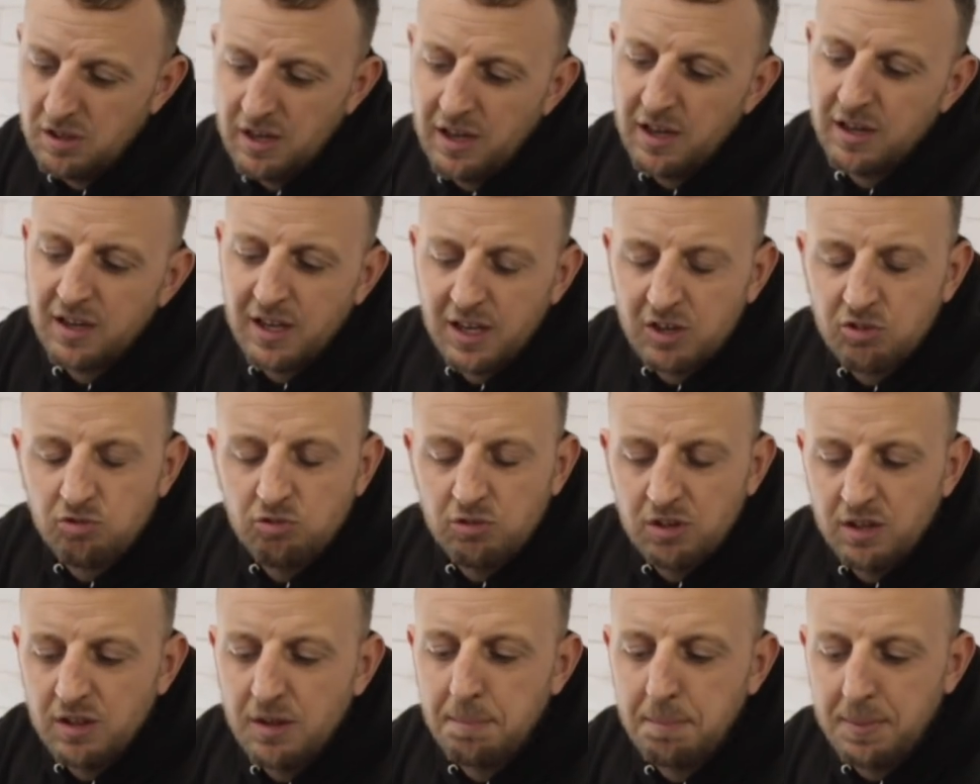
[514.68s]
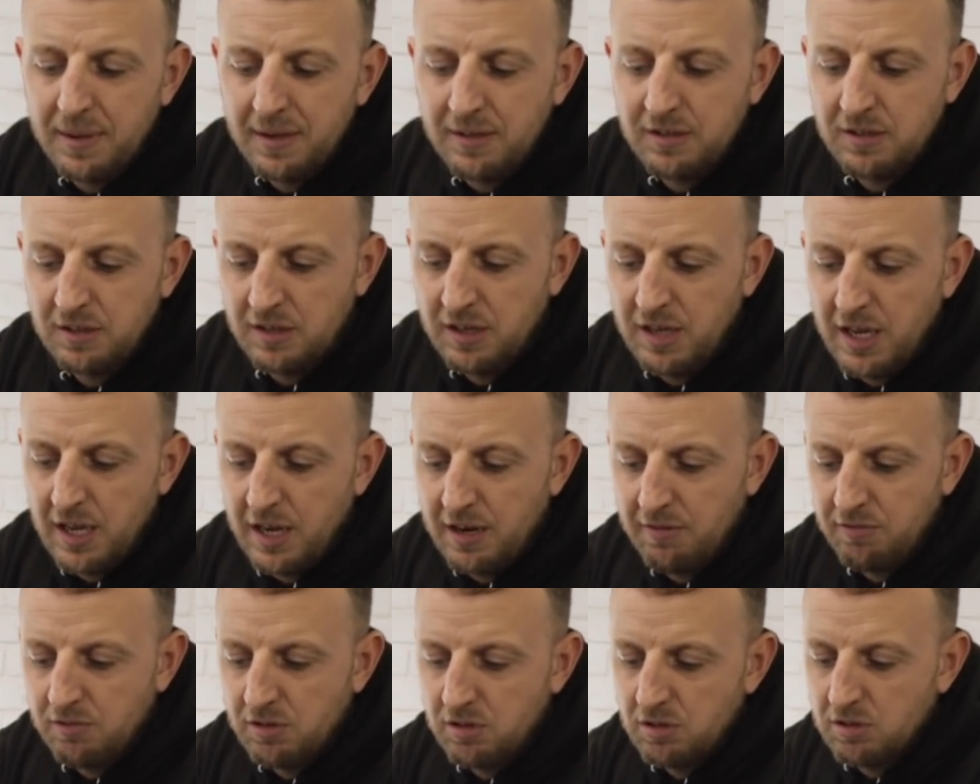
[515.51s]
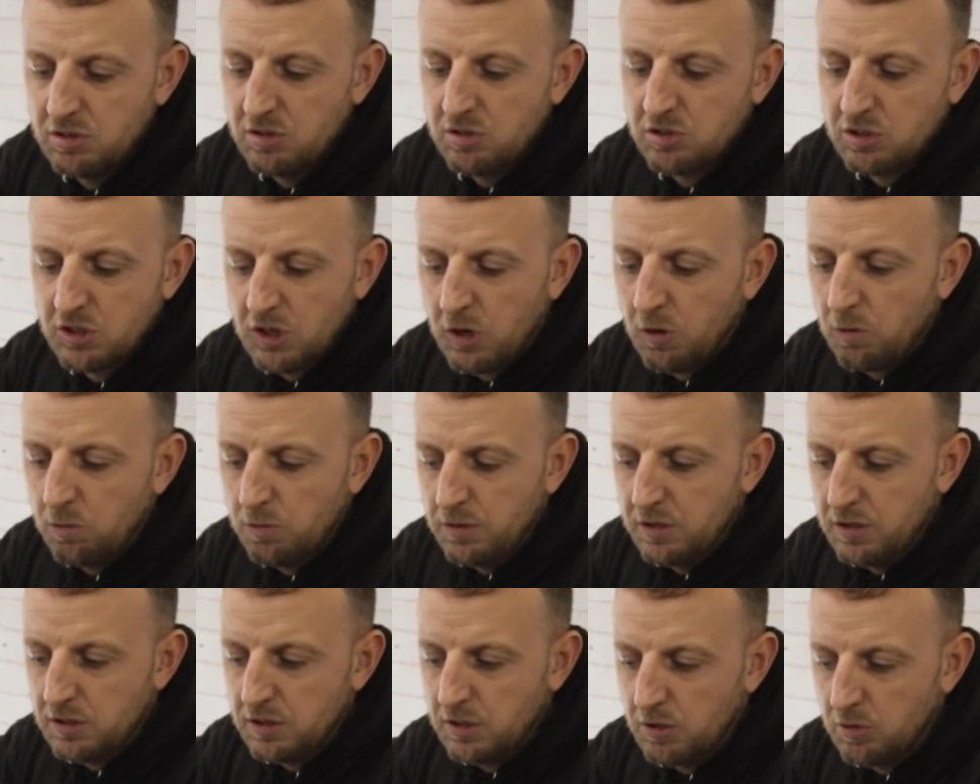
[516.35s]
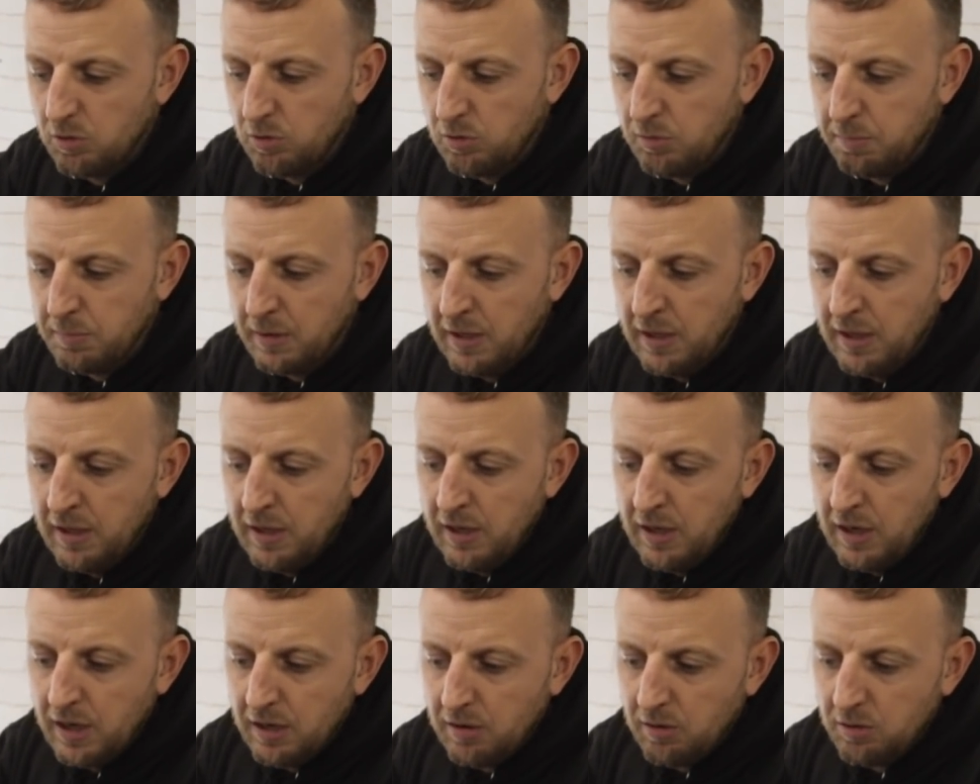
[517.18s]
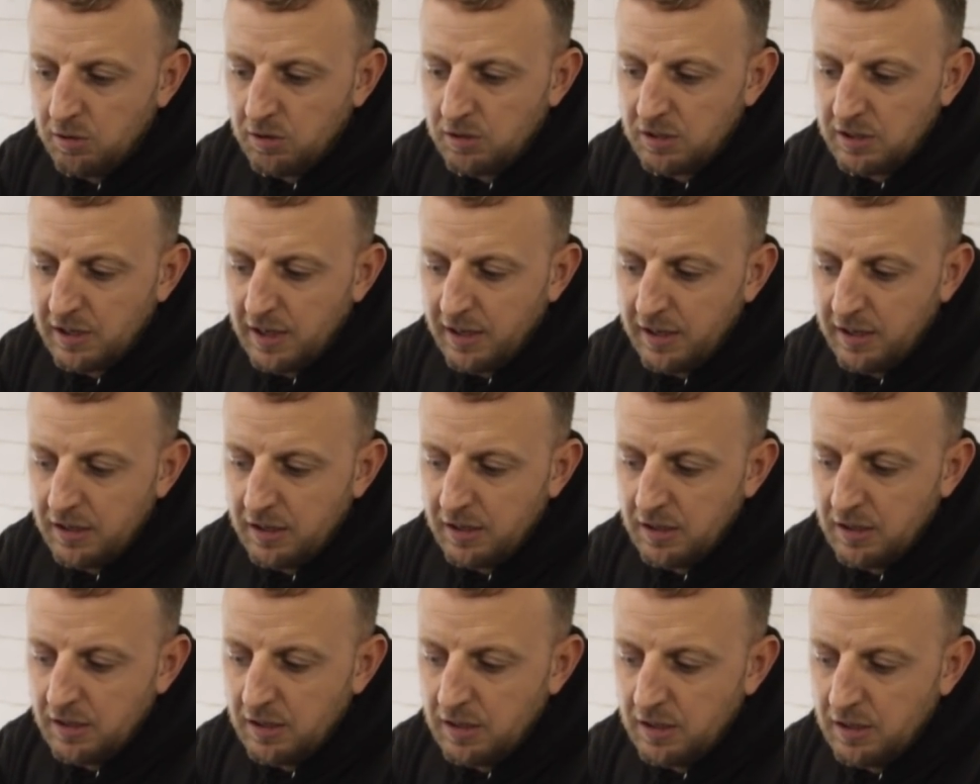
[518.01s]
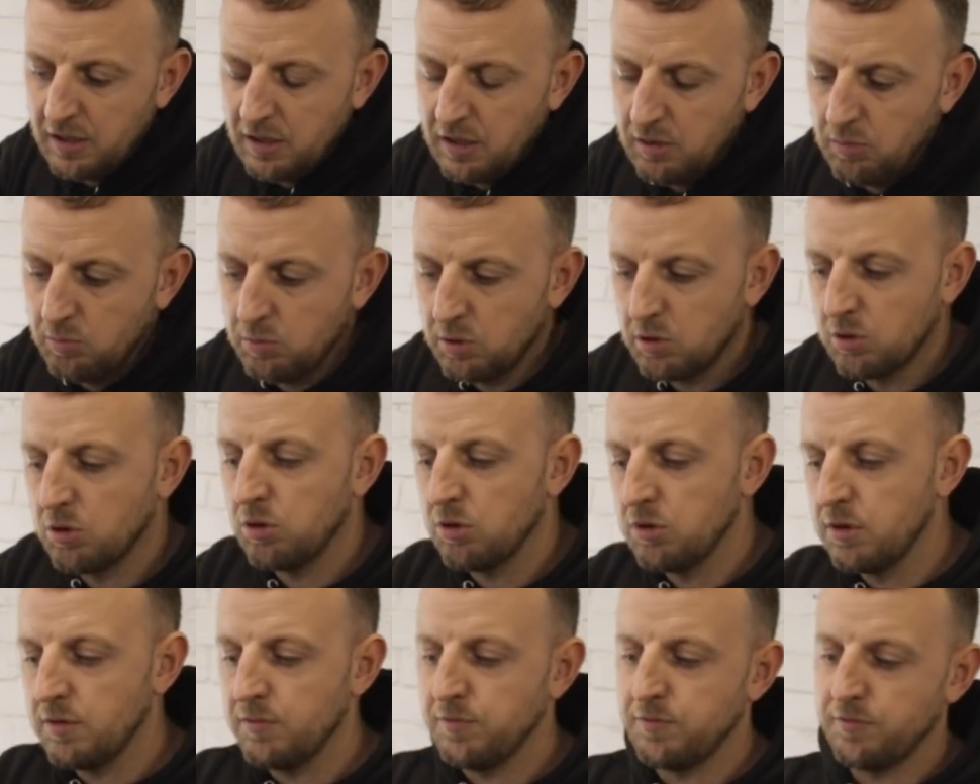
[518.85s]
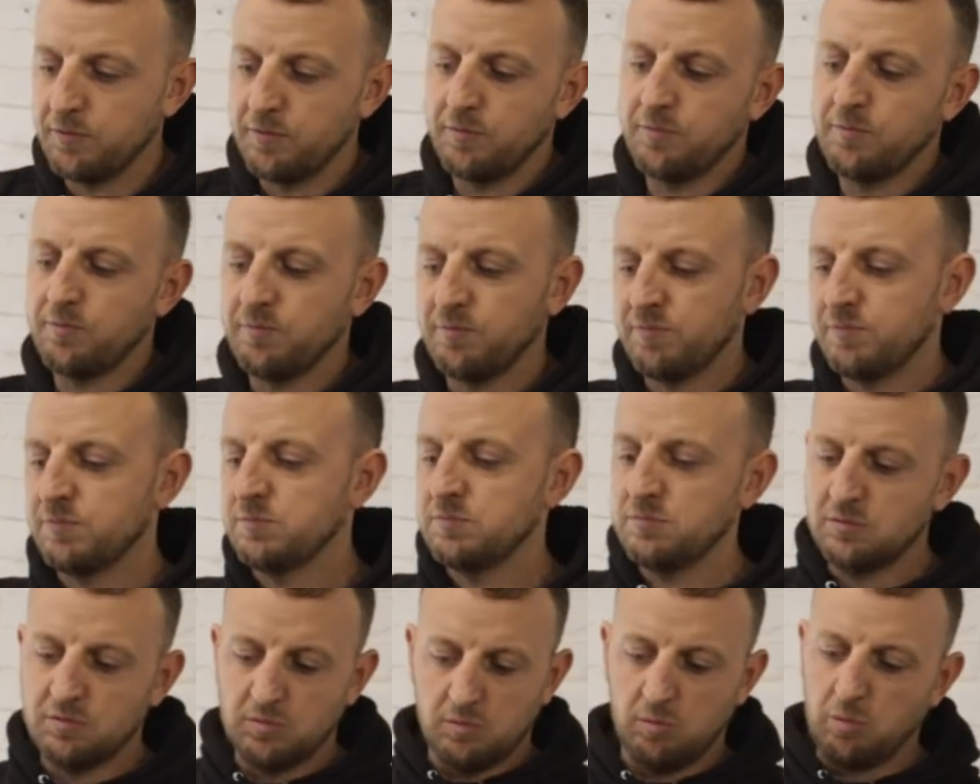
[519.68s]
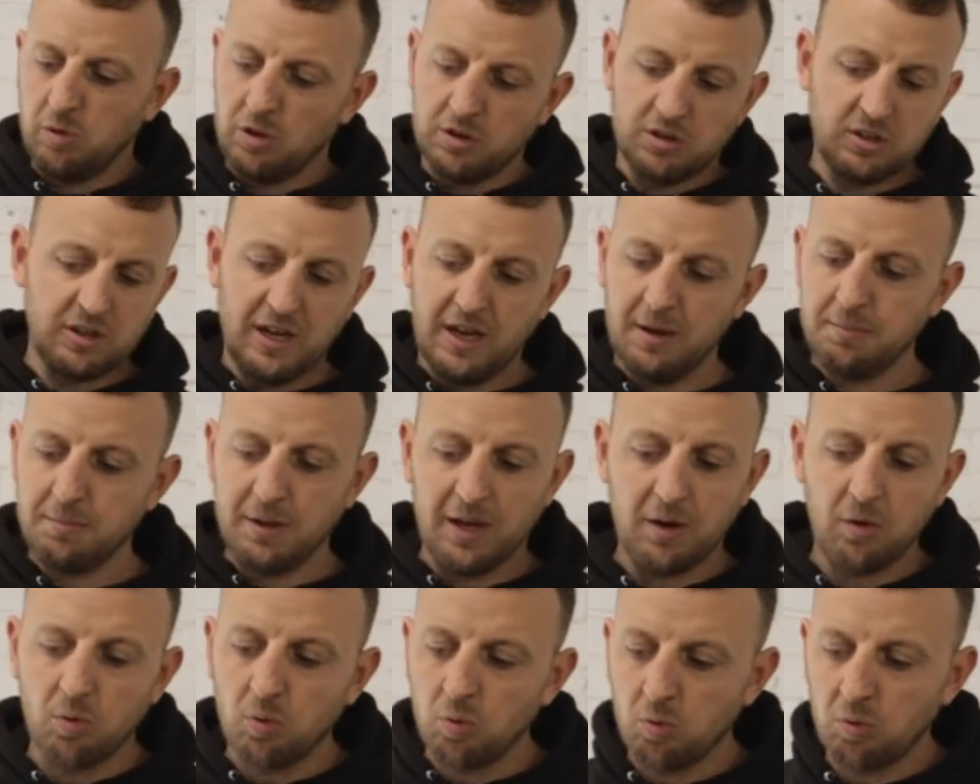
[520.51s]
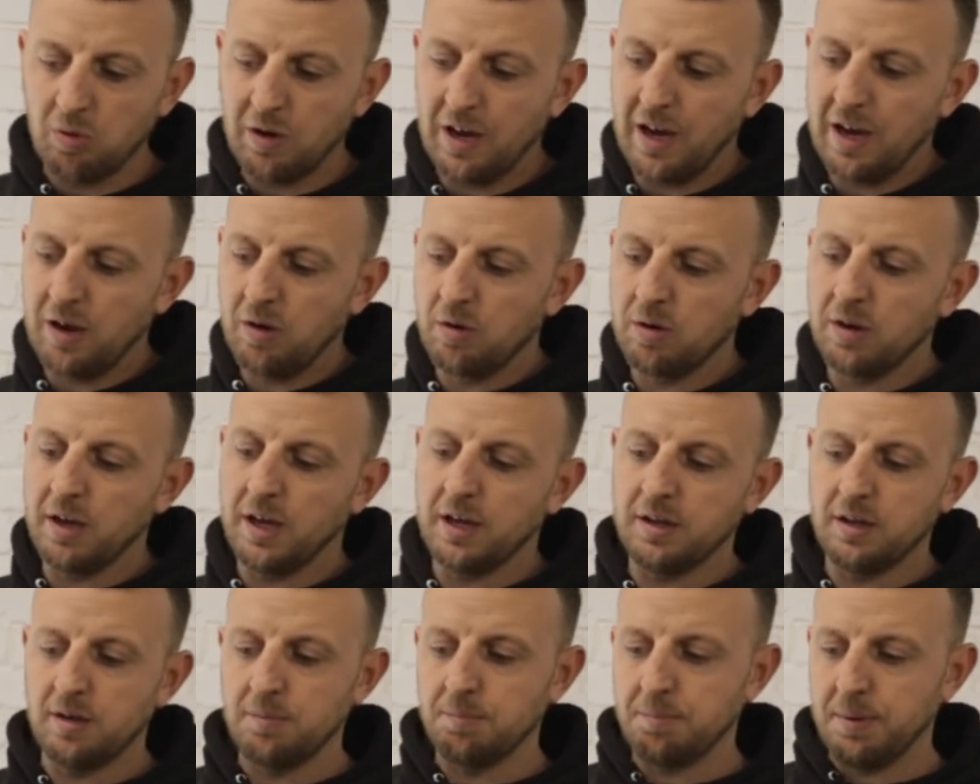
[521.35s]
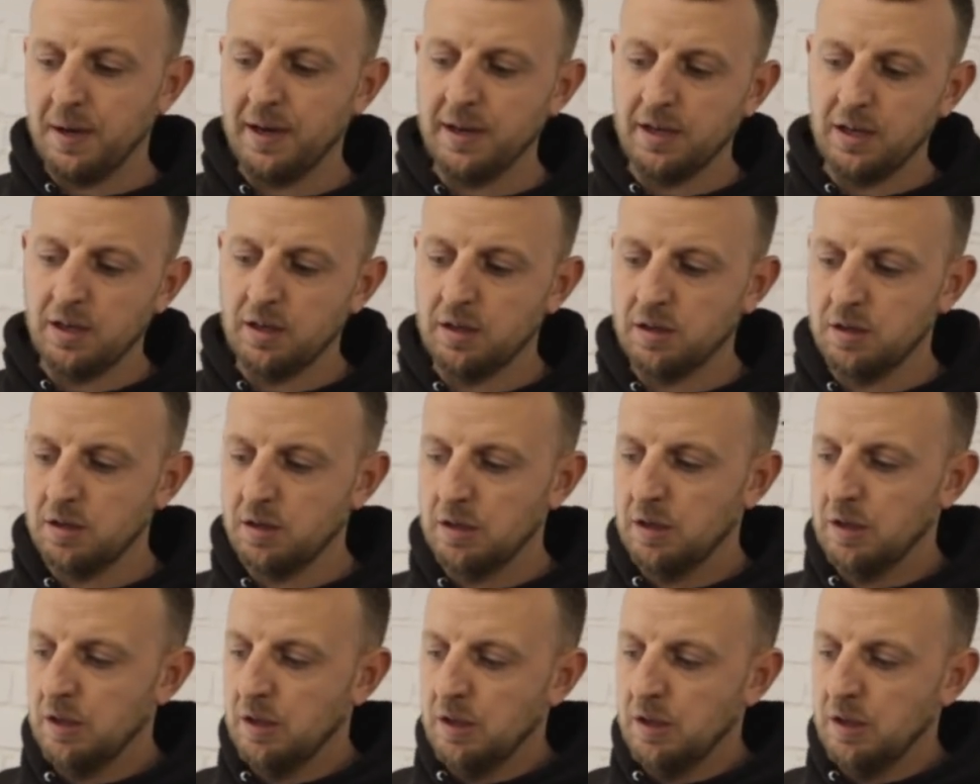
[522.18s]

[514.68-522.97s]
yeah, it gets rid of the pitting areas, just tidies it up. And like I say, we could have named that all out and had it painted,